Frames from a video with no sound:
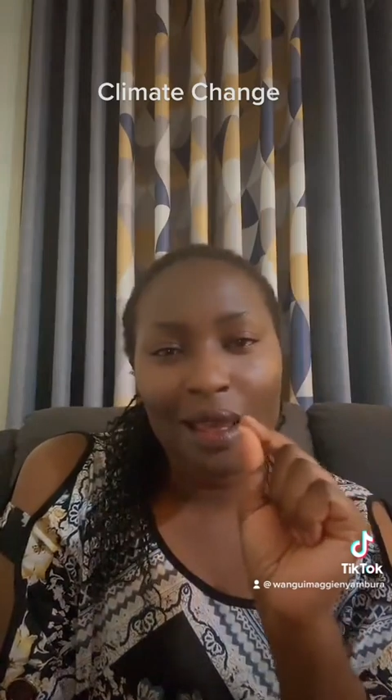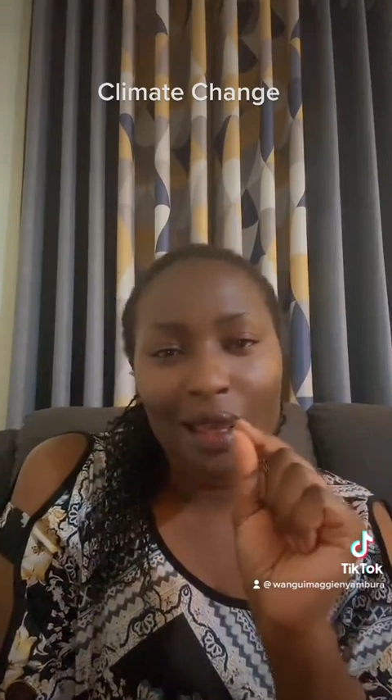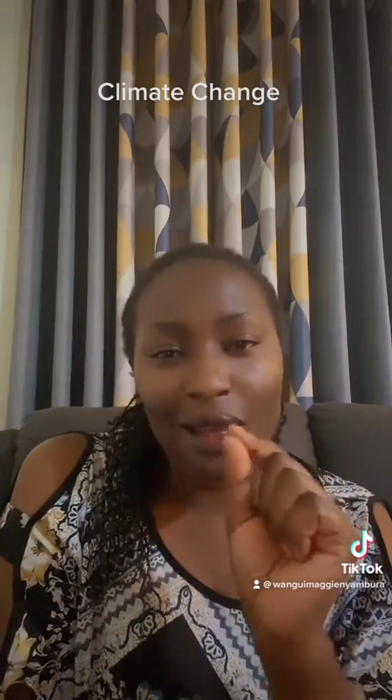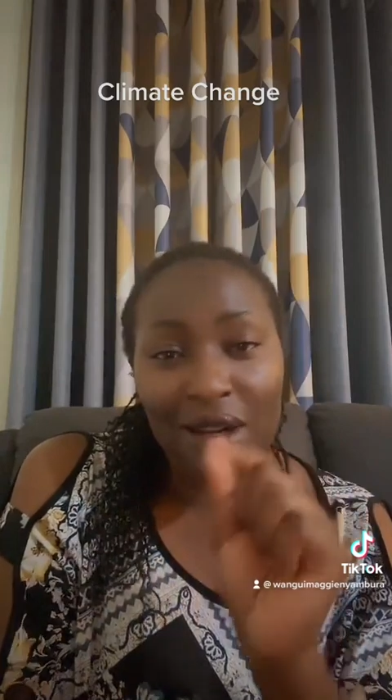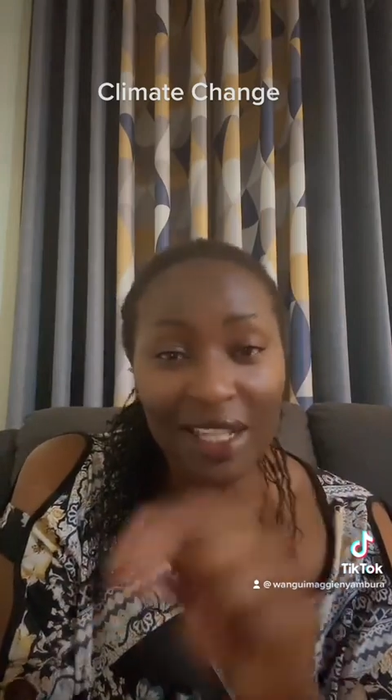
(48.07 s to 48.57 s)

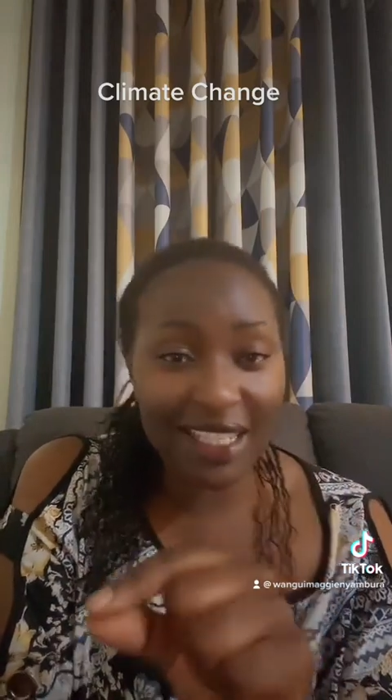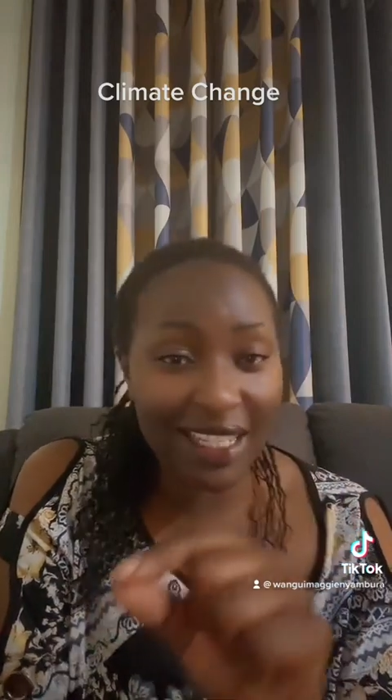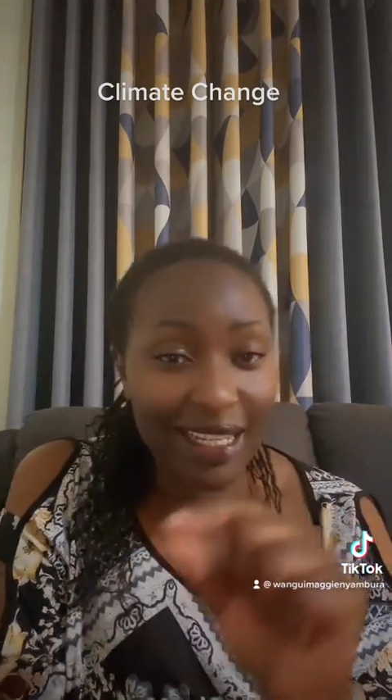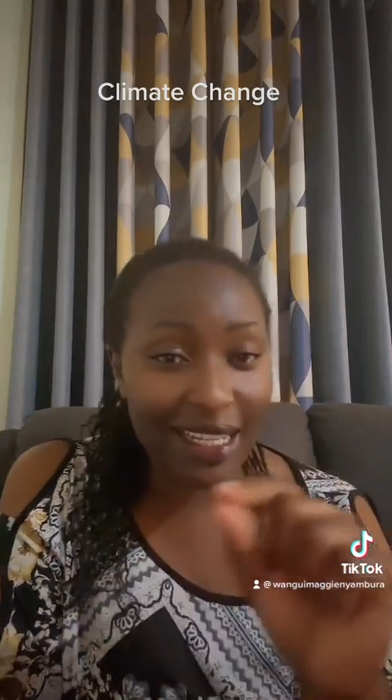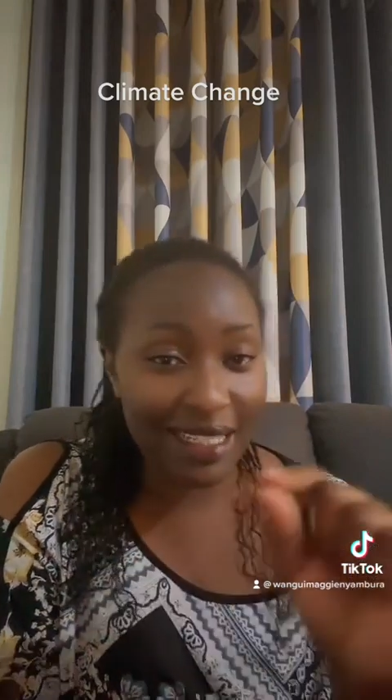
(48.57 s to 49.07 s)

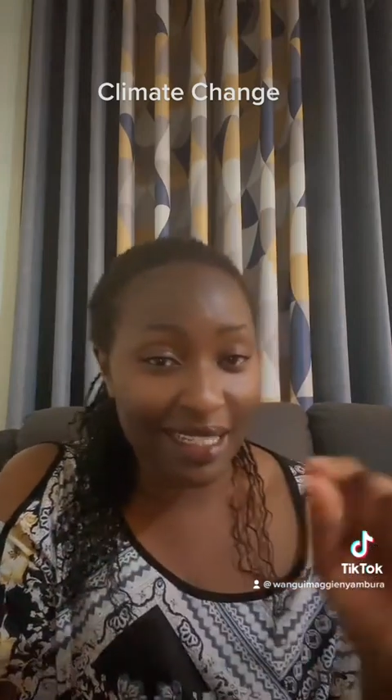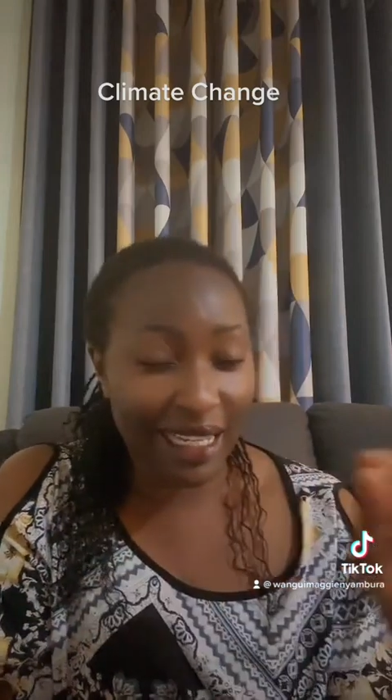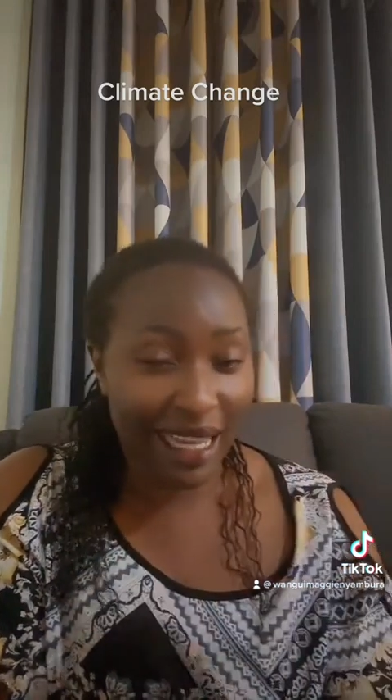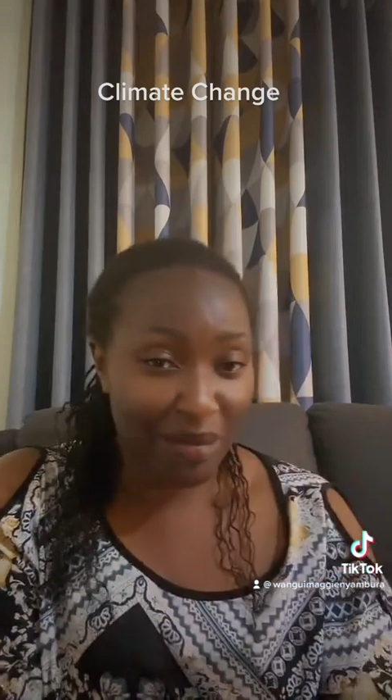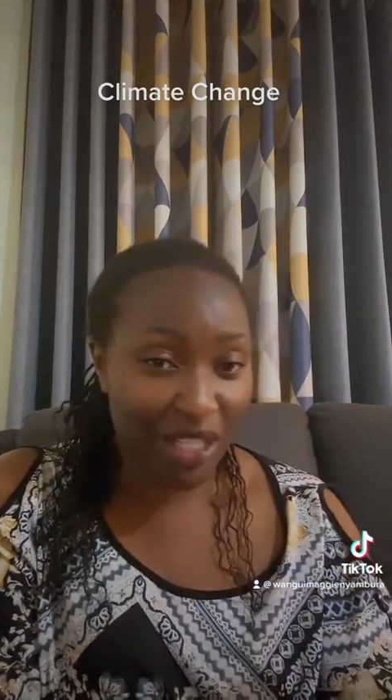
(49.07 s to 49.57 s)
resilience and
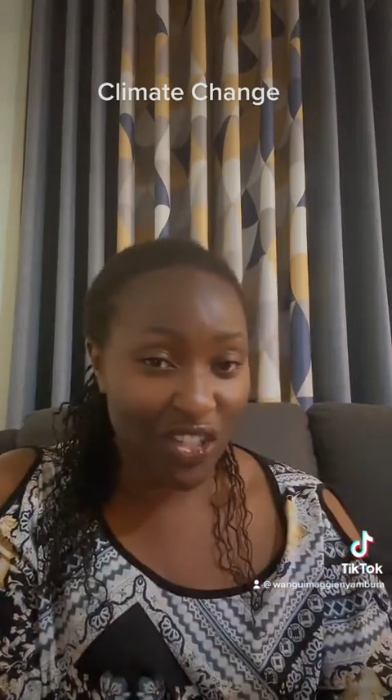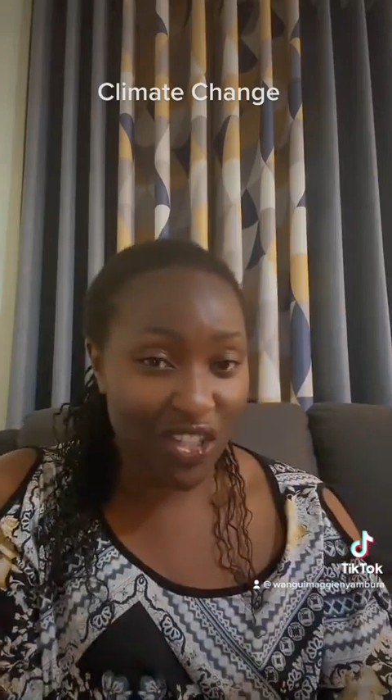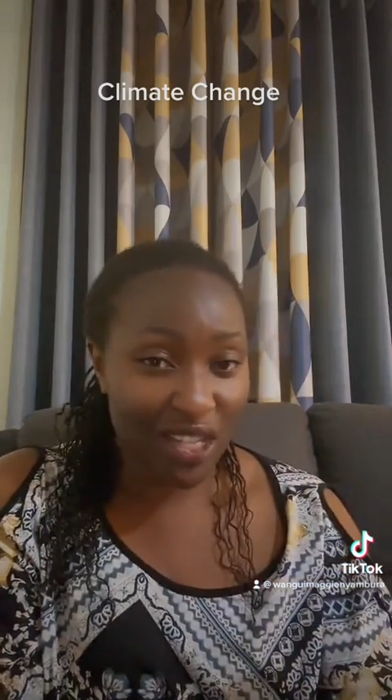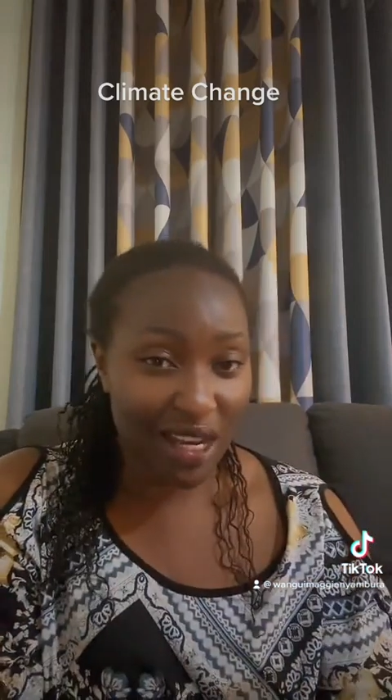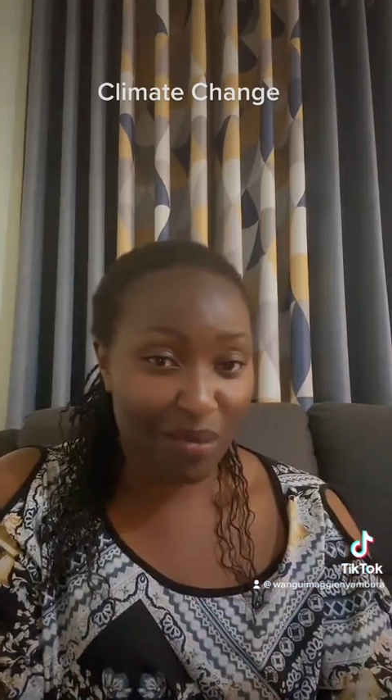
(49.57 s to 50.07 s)
climate
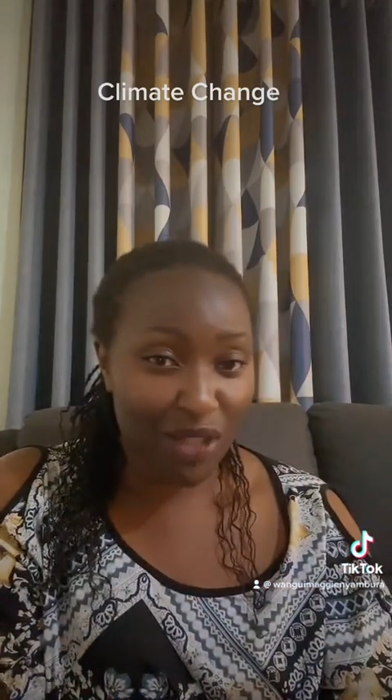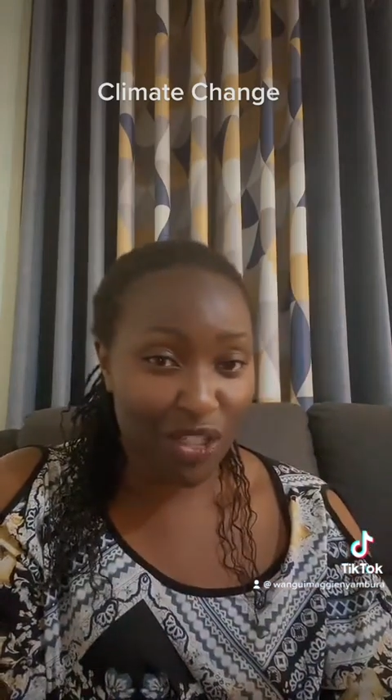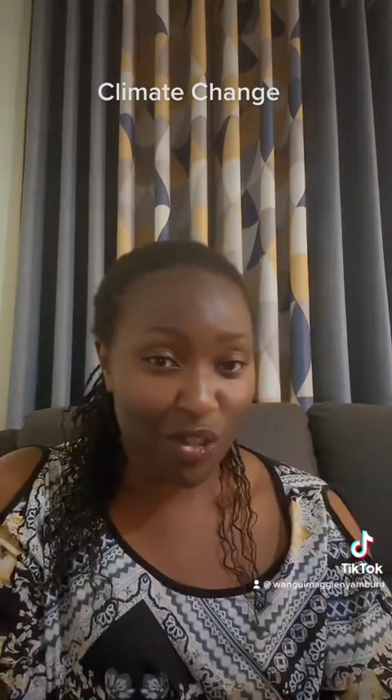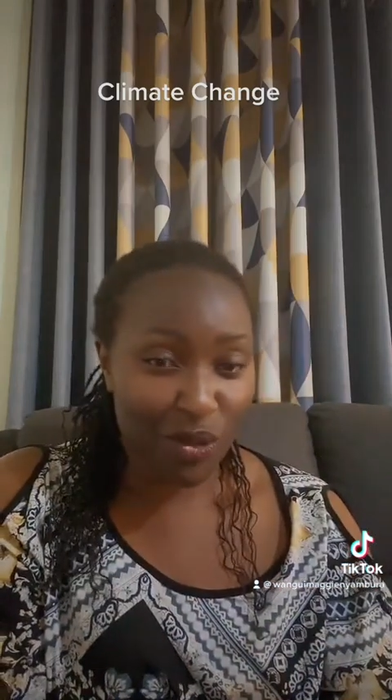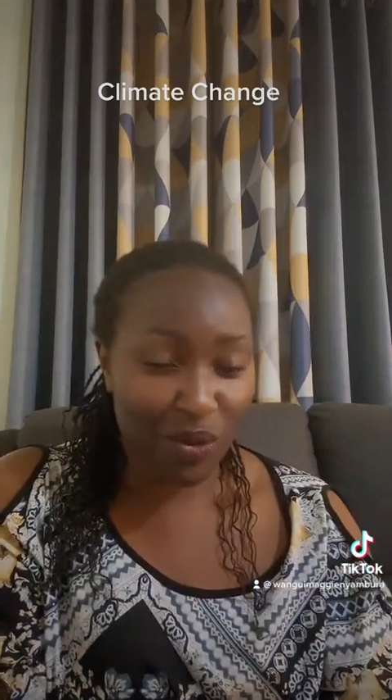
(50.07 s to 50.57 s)
change
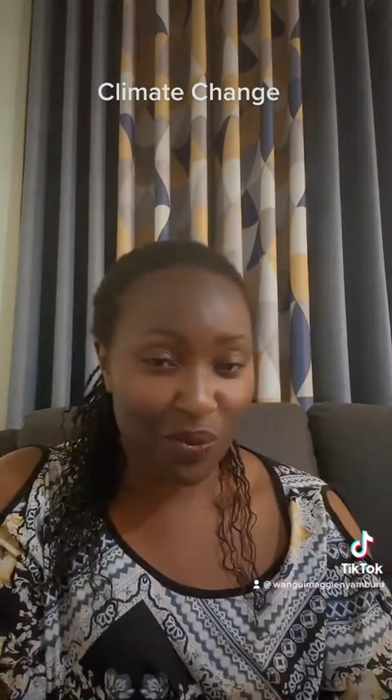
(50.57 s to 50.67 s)
adaptation.